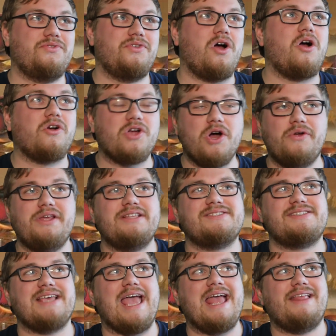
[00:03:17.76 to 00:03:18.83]
the
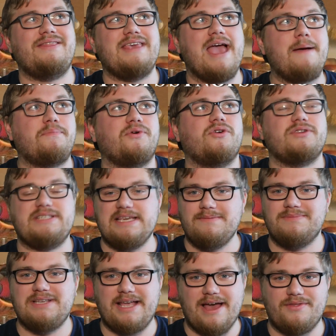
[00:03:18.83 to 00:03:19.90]
Harkonnens and the Emperor
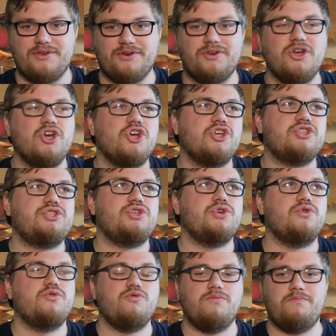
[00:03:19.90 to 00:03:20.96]
team together
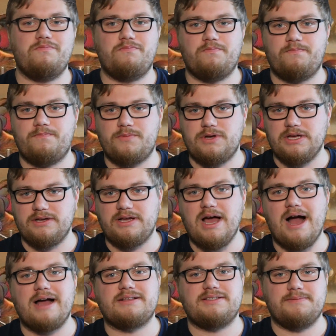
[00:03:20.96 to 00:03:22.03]
to
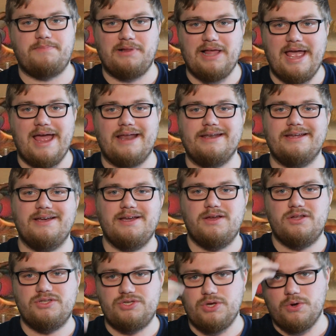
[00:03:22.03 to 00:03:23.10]
concoct a plan
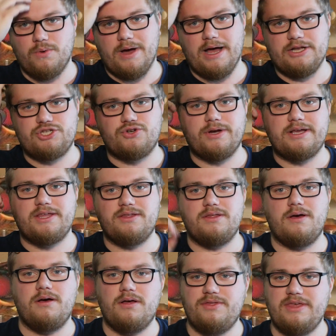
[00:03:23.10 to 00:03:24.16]
to trick
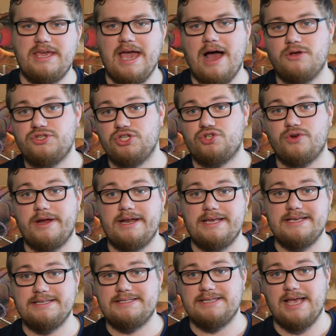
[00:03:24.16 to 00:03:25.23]
the House
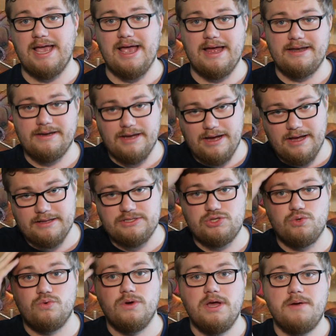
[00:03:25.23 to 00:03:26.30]
Atreides and
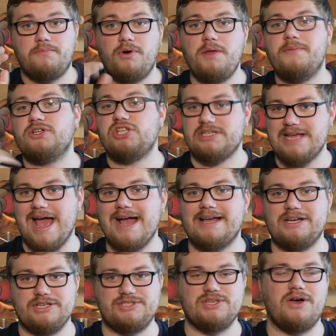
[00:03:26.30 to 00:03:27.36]
to pretty much attack
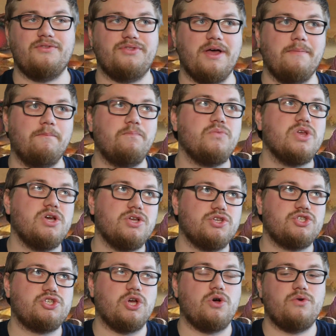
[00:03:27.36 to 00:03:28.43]
and assault them.
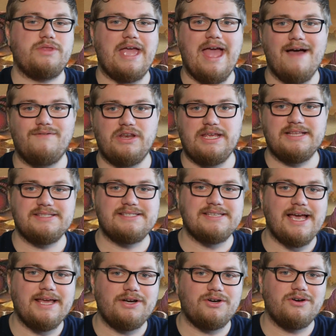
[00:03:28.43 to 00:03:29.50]
So they have an
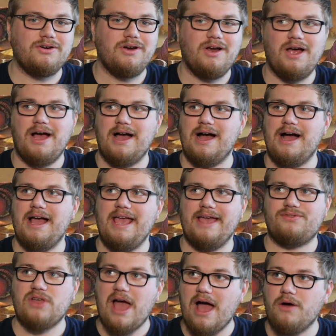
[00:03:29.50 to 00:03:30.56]
insider
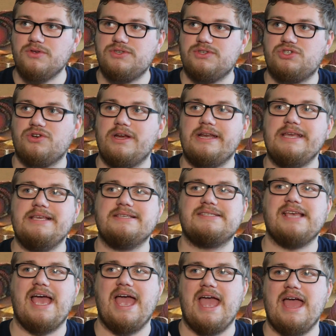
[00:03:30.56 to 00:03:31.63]
at the House Atreides,
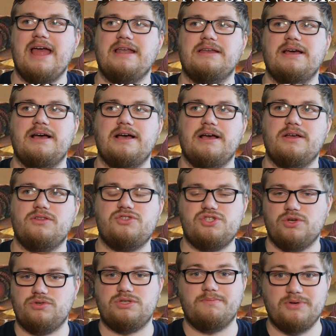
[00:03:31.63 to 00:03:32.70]
and
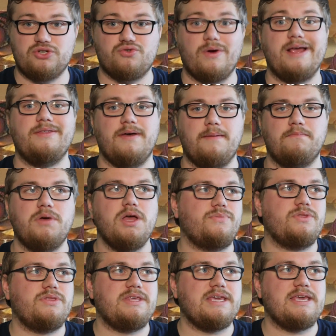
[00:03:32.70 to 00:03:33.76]
so to betray them.
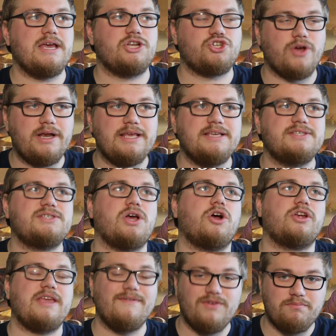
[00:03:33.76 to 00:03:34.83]
The Atreides are
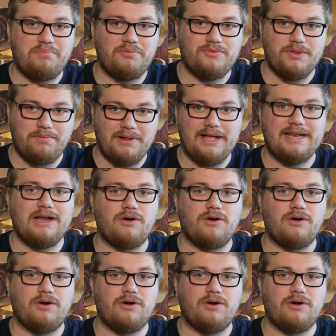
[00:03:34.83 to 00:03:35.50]
given the planet